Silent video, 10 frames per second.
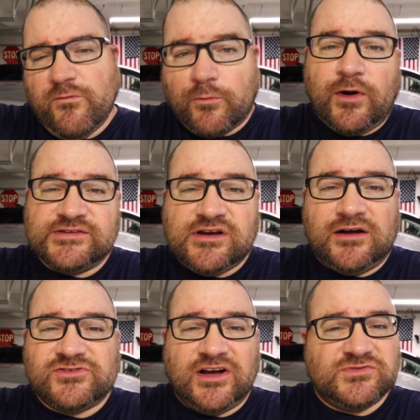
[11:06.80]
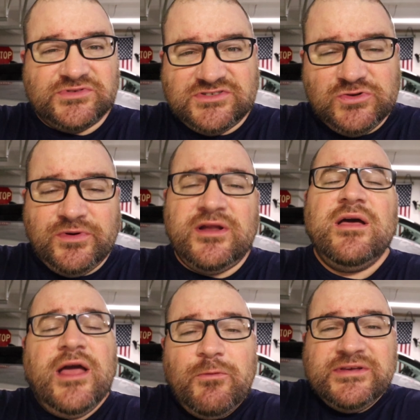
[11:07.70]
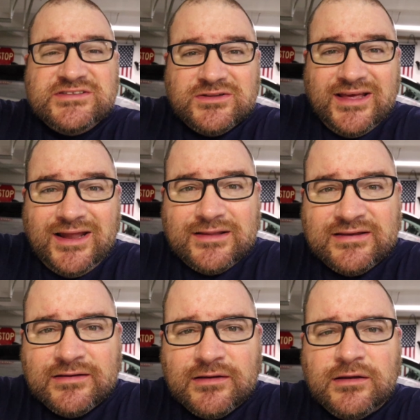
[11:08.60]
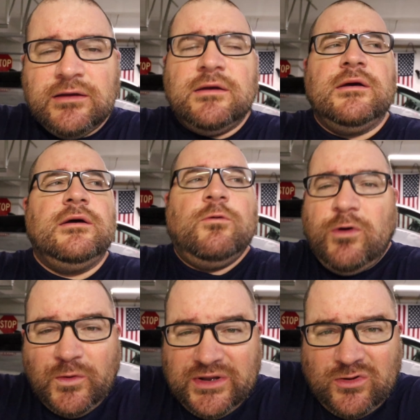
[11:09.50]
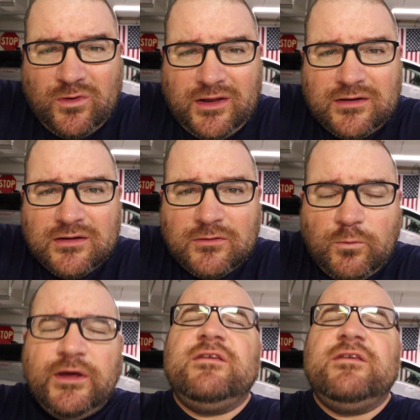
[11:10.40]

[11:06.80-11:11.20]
overpriced contracts was stupid and we still did it. What are we doing? We